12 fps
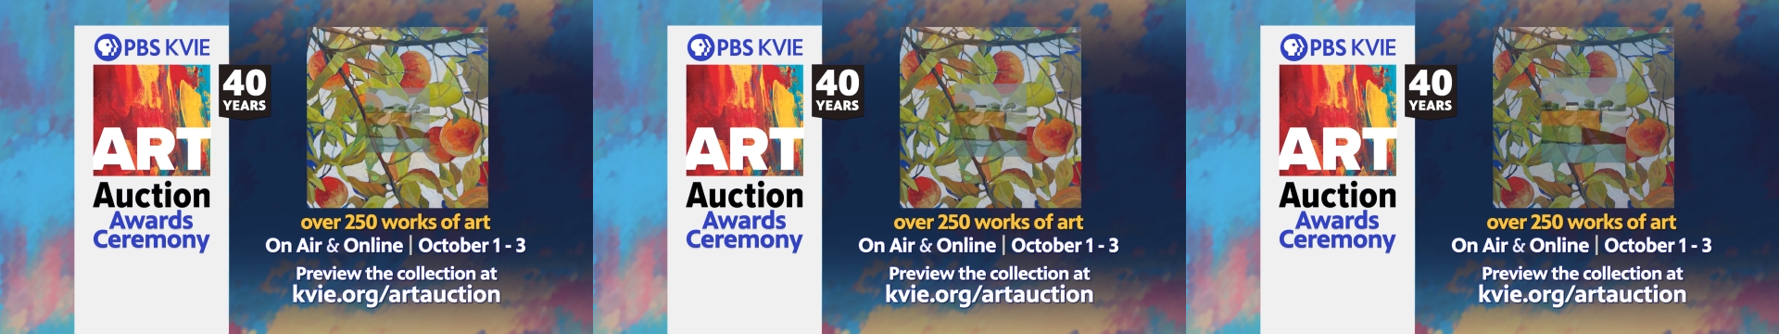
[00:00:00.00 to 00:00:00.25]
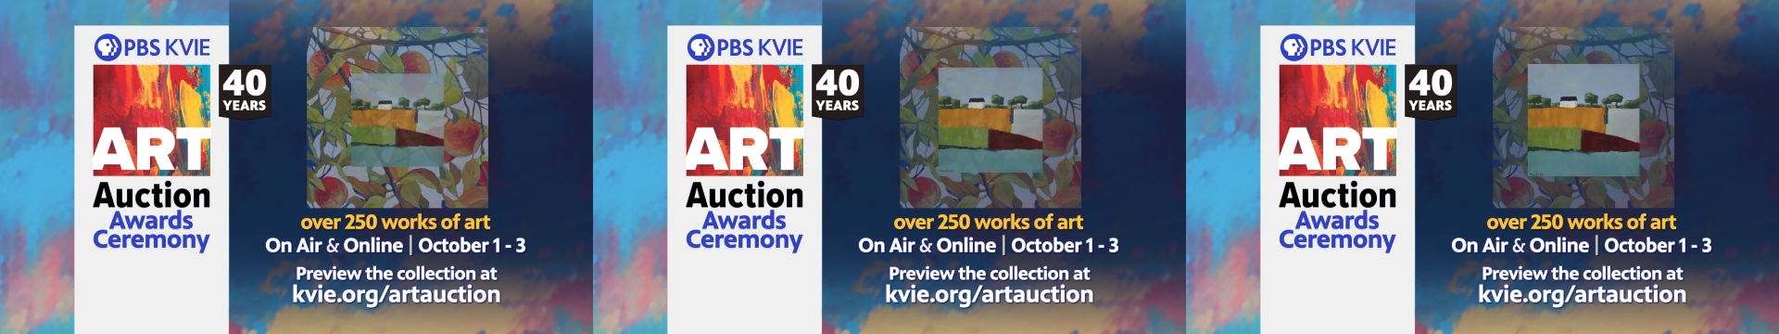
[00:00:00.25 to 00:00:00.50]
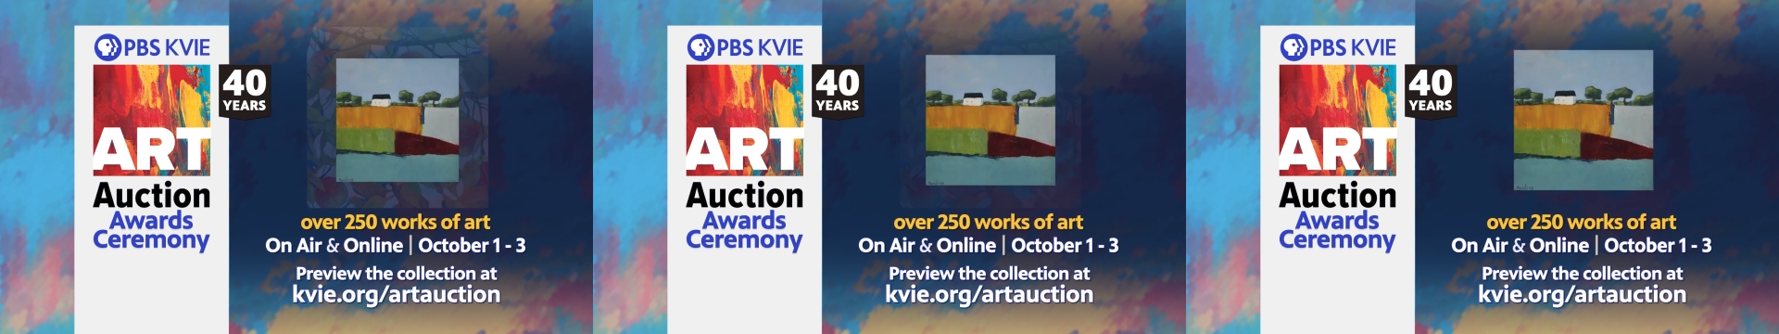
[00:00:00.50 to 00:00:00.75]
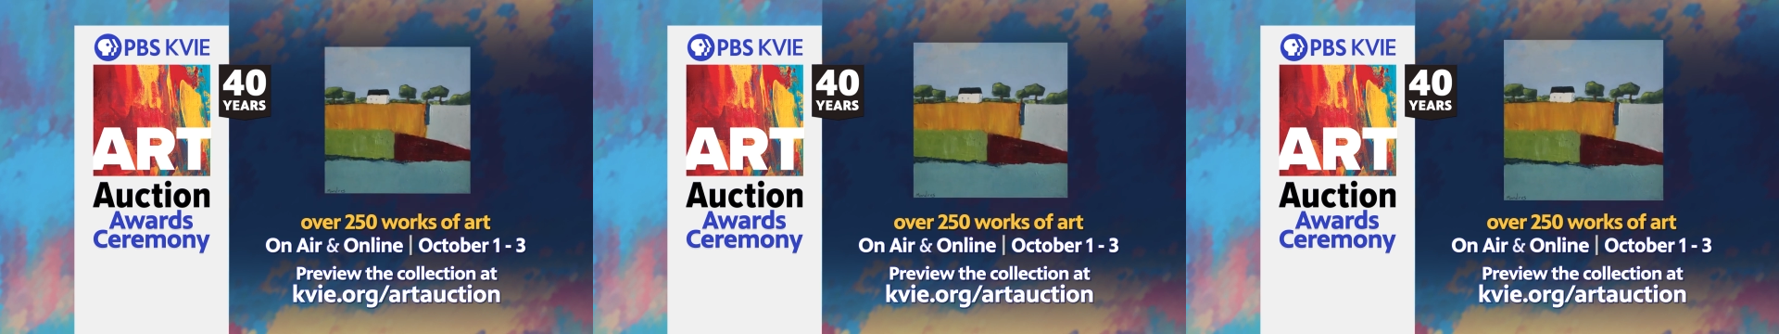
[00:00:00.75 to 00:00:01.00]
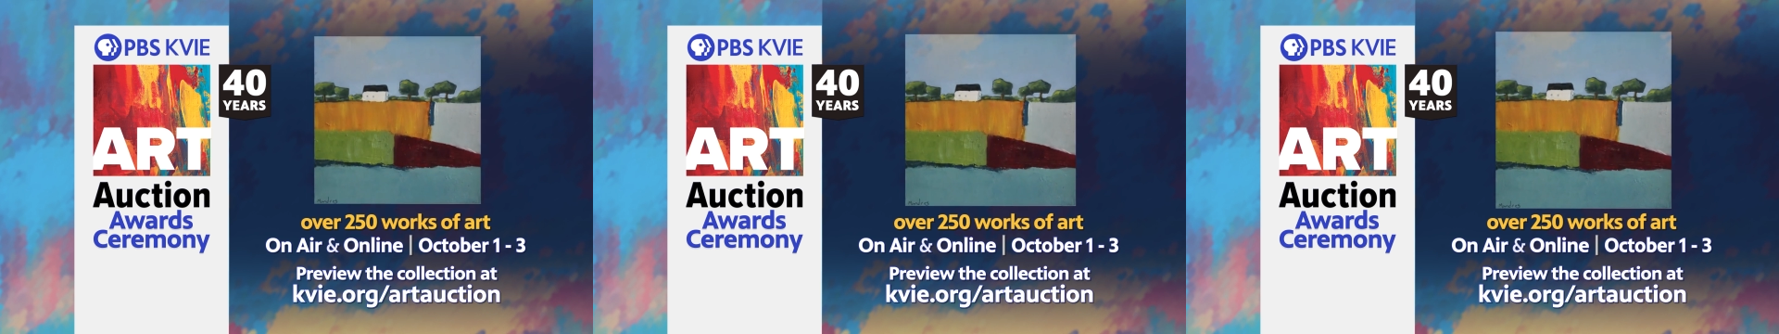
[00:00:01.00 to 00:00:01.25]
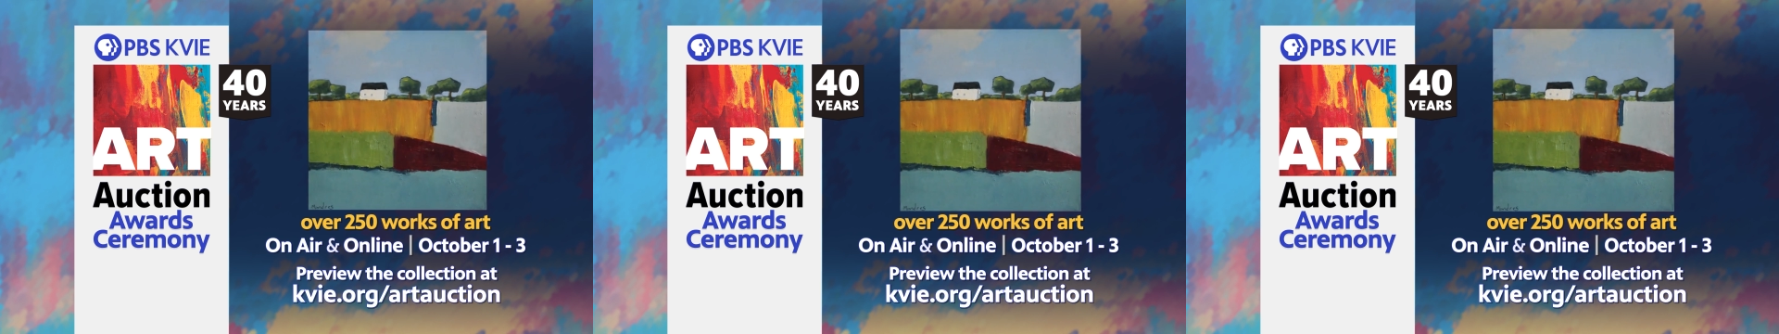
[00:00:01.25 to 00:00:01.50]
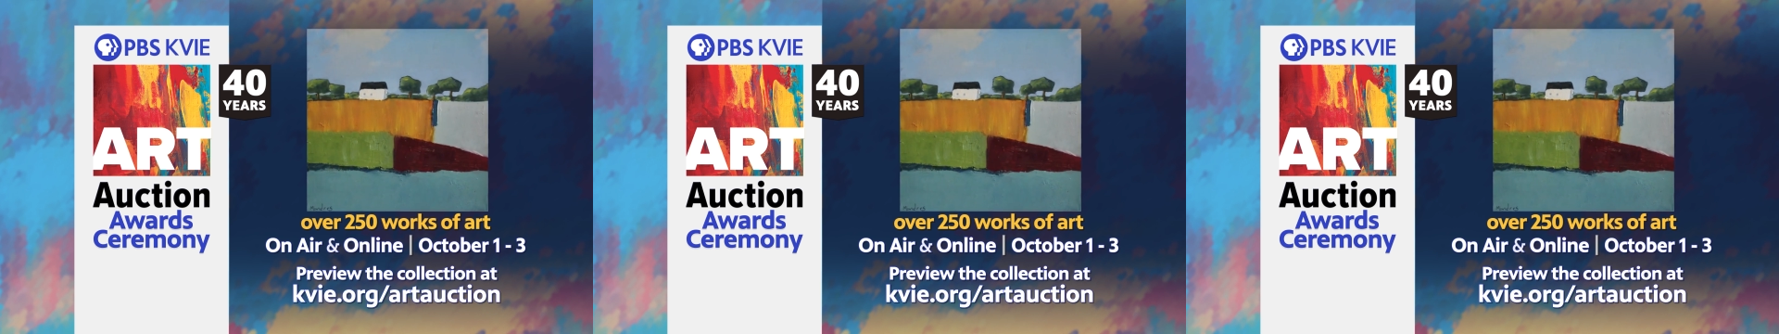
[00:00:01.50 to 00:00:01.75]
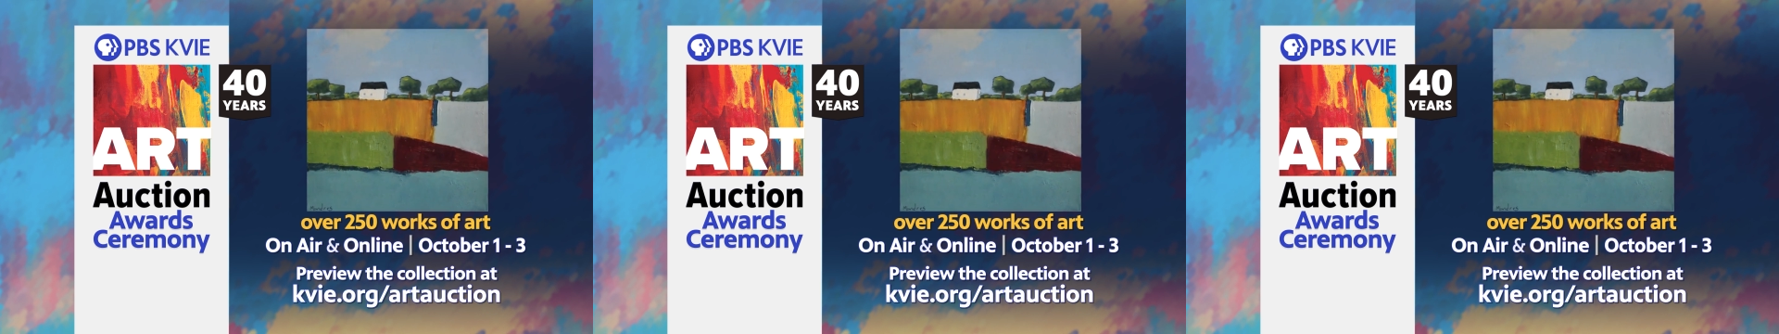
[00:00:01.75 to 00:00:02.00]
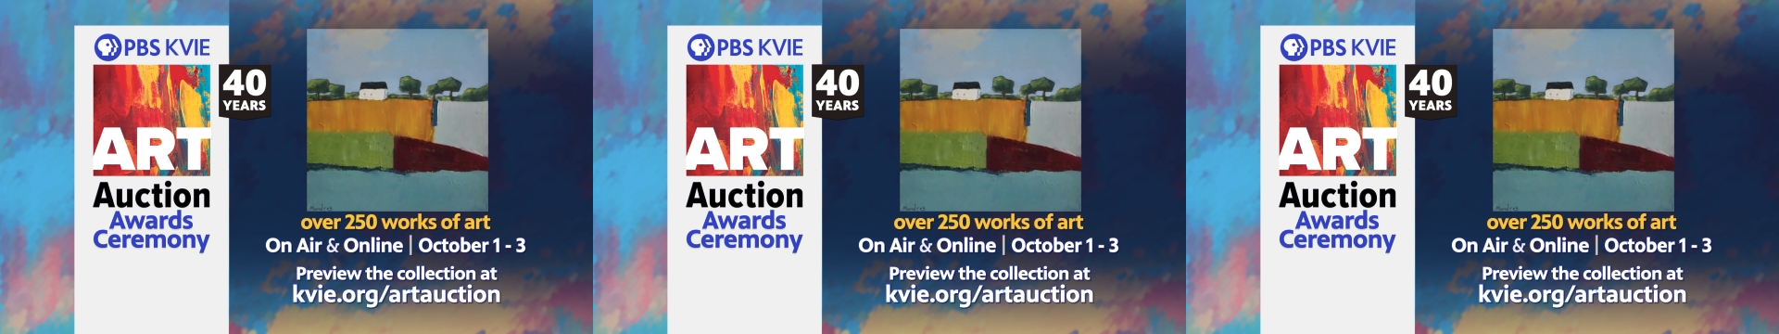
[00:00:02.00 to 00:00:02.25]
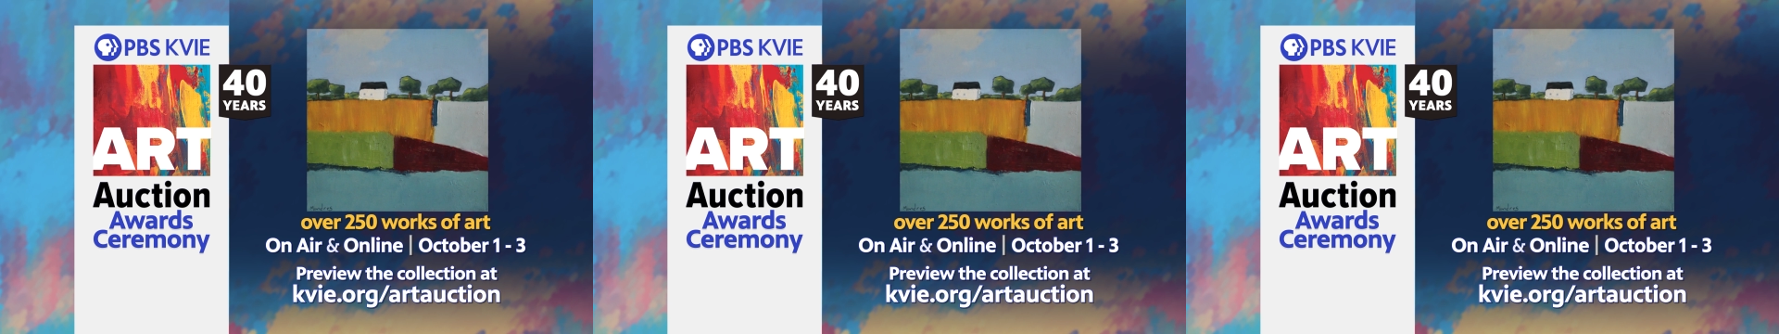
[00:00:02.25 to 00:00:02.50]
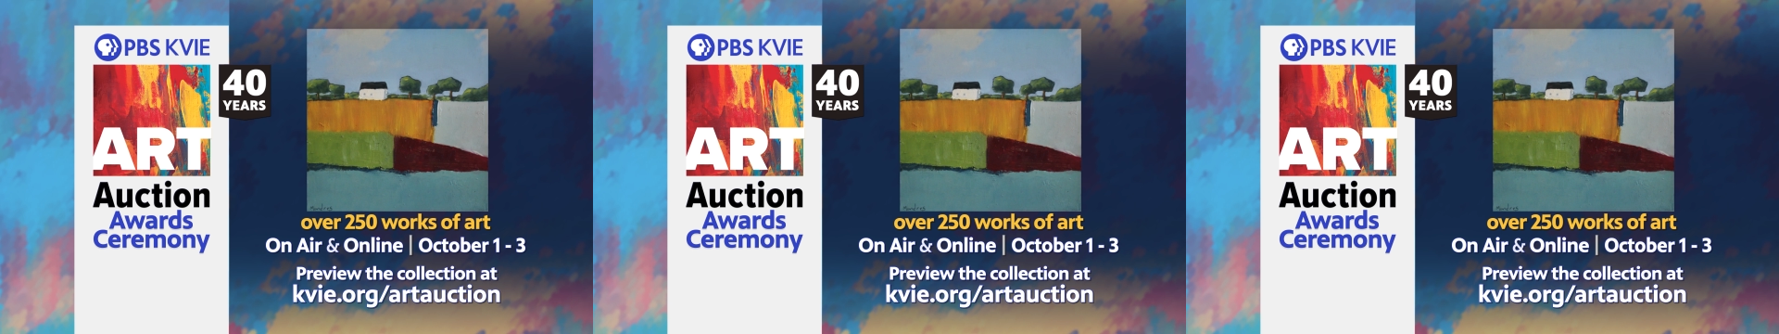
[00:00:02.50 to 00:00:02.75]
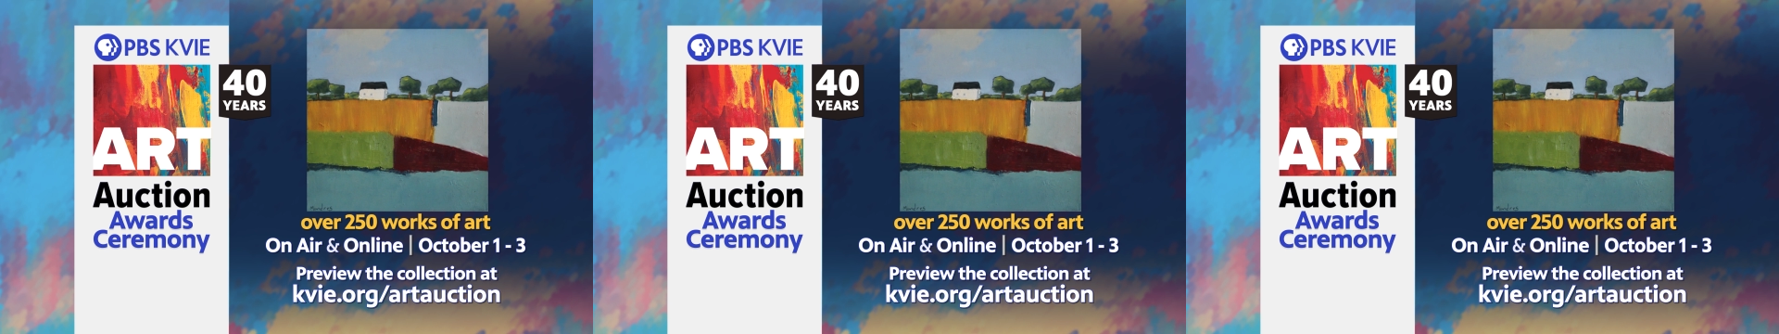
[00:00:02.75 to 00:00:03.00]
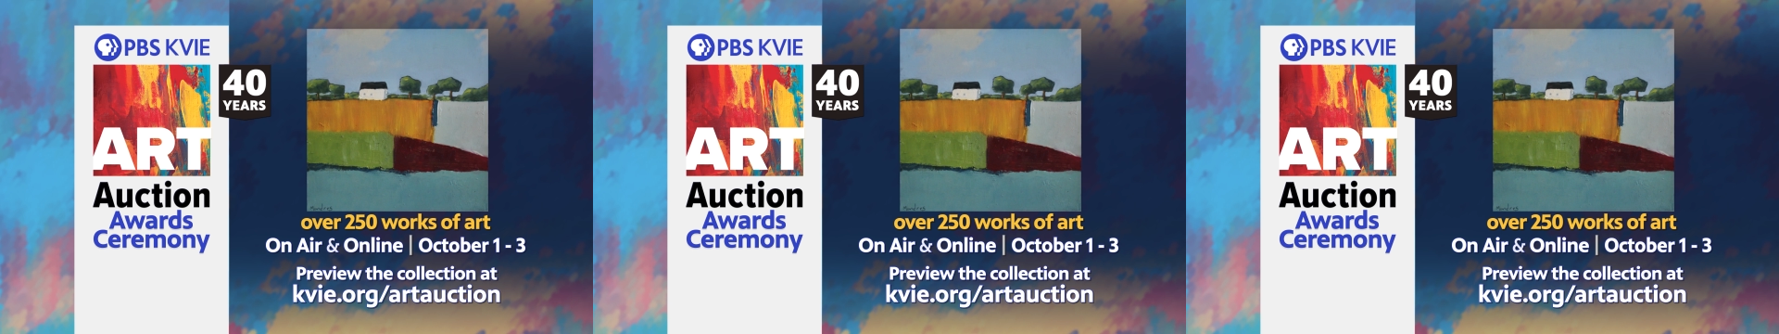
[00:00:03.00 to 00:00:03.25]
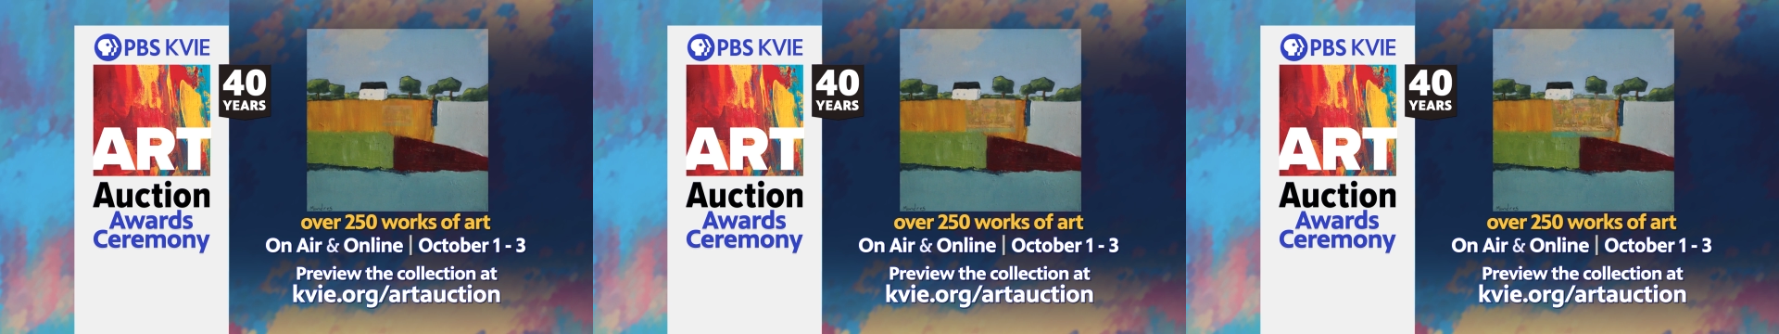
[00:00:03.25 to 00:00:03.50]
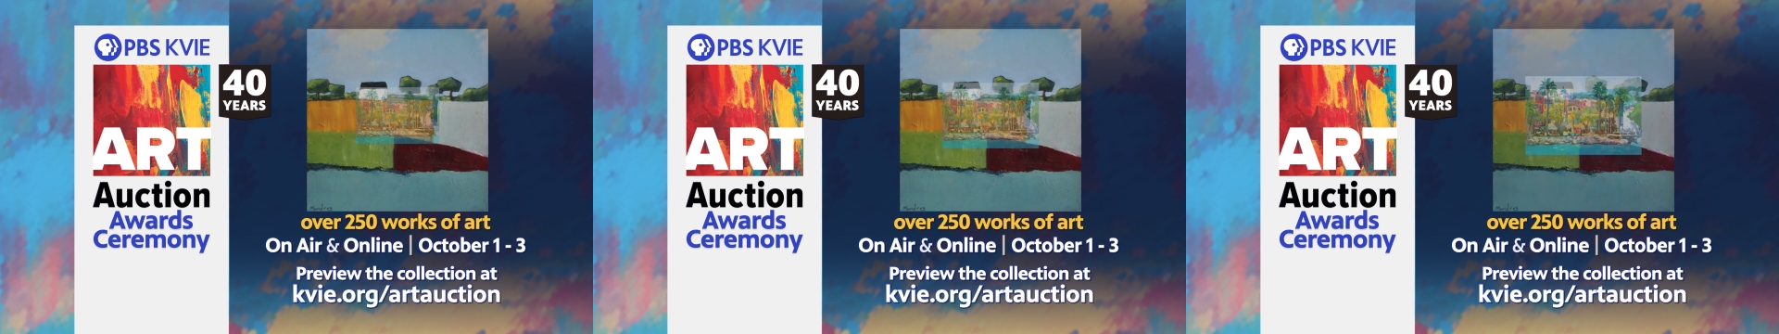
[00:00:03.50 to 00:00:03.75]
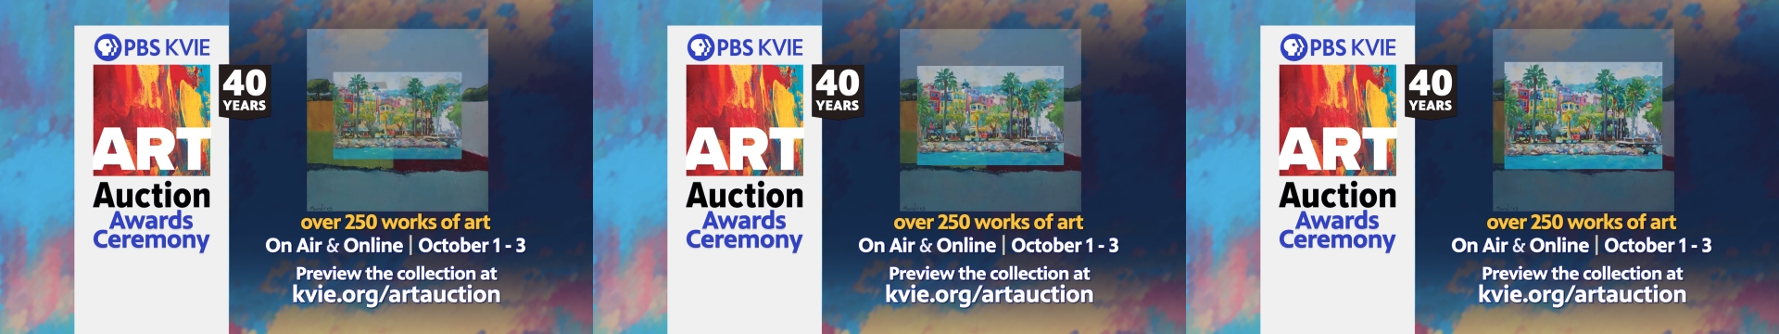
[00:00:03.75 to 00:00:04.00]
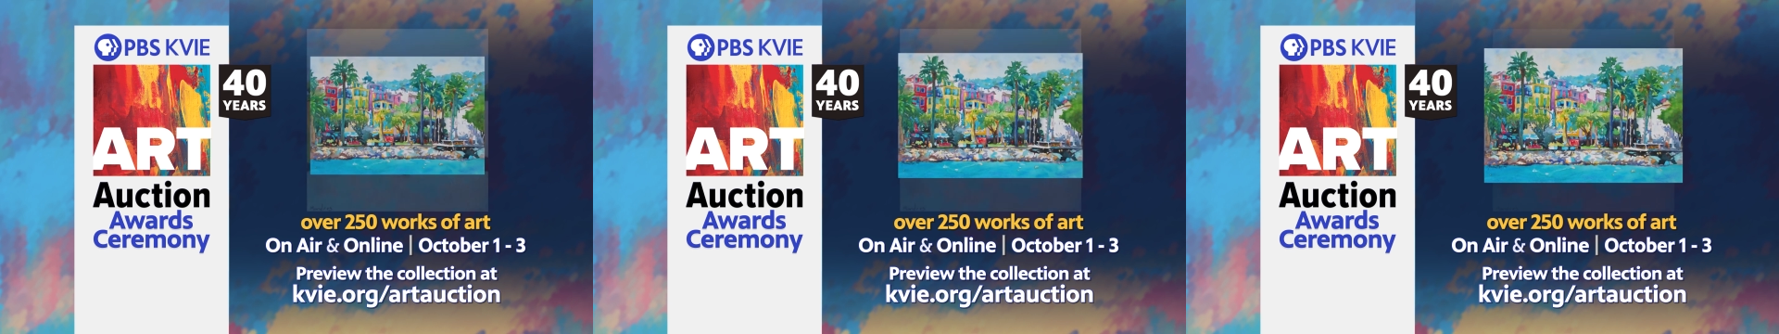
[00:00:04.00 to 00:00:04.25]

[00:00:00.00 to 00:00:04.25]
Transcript: No face is visible, so there are no lips to read.